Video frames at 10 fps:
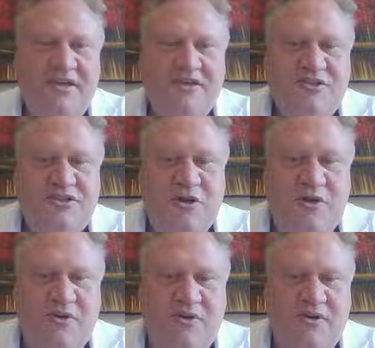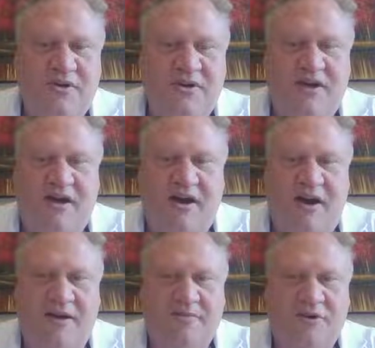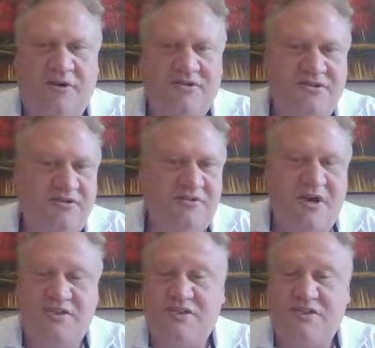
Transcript: So I'm going to